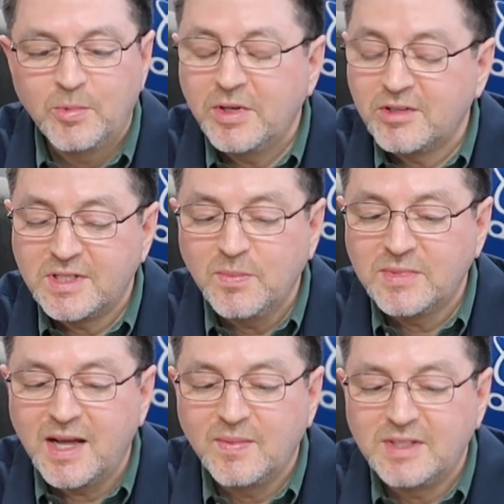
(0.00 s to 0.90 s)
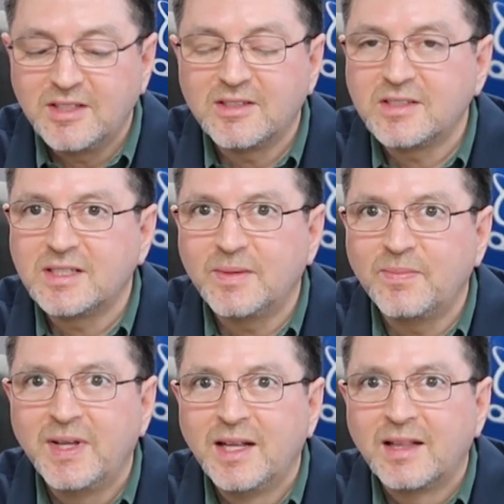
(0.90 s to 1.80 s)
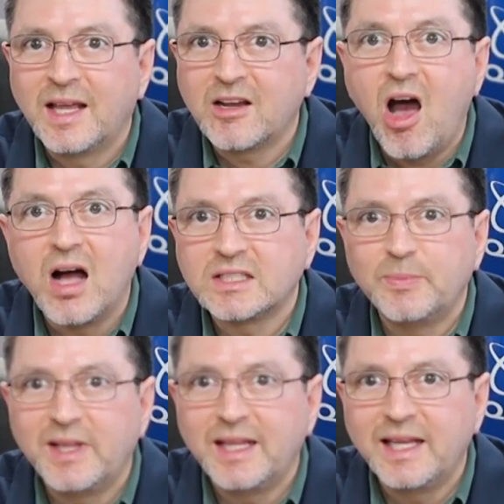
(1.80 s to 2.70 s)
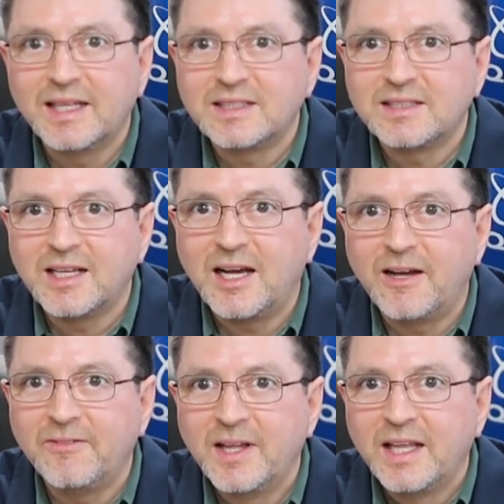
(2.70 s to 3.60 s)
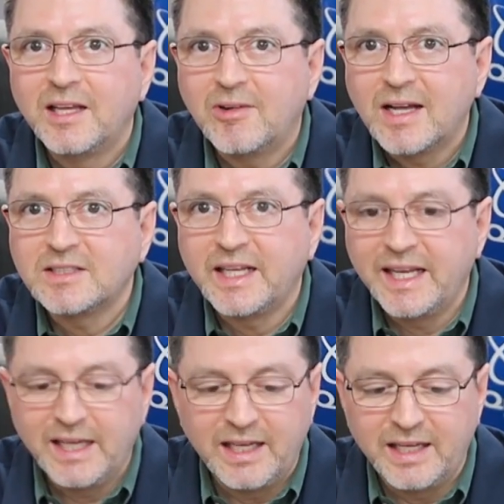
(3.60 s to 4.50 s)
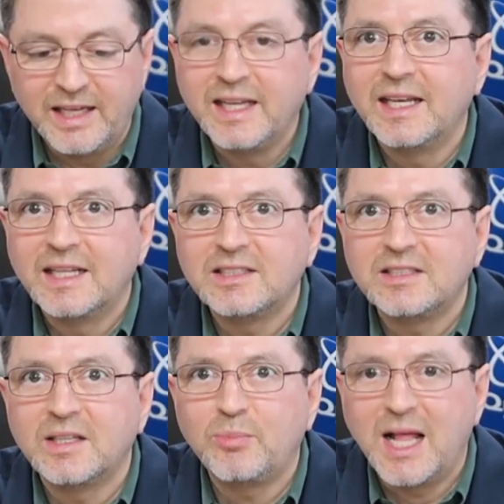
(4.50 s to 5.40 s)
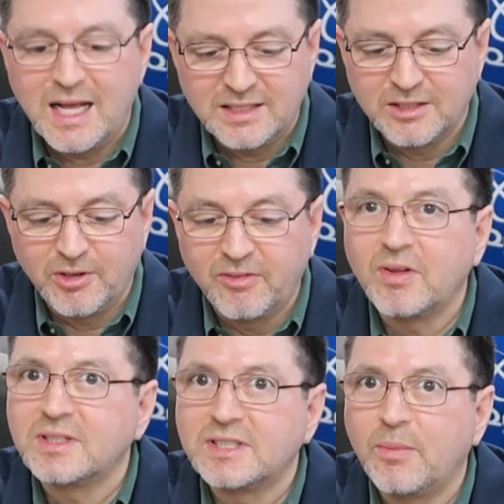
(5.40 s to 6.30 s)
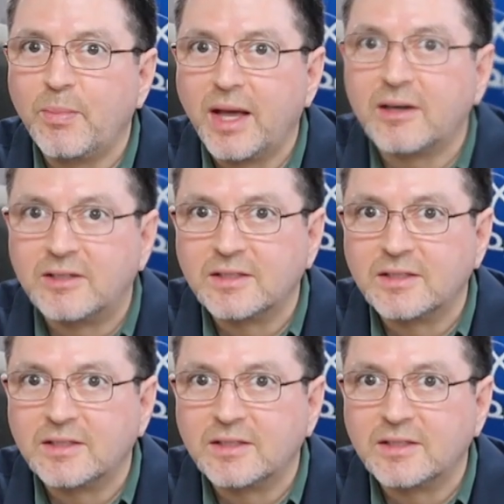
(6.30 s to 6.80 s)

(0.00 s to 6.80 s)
Well, sometimes there's some like cosmoline and stuff. It'll actually eat into the plastic or even some metals.